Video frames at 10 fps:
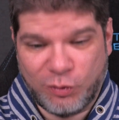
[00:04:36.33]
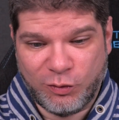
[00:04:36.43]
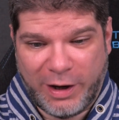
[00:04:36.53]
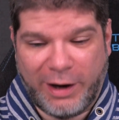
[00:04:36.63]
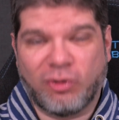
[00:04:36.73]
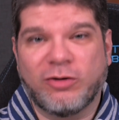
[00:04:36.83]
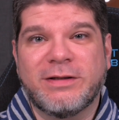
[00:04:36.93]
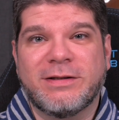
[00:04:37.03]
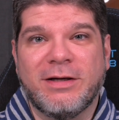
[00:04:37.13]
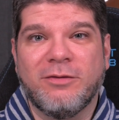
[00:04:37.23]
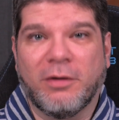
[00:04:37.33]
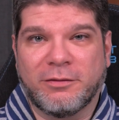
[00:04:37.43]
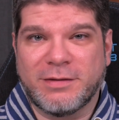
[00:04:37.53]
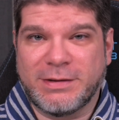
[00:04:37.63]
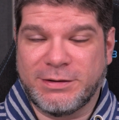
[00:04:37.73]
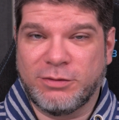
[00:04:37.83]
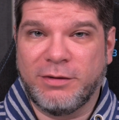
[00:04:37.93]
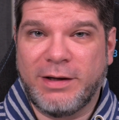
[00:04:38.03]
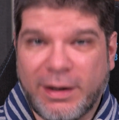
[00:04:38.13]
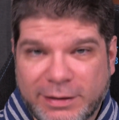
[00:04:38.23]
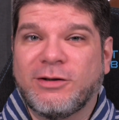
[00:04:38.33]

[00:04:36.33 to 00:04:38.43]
to actually see what results do we get.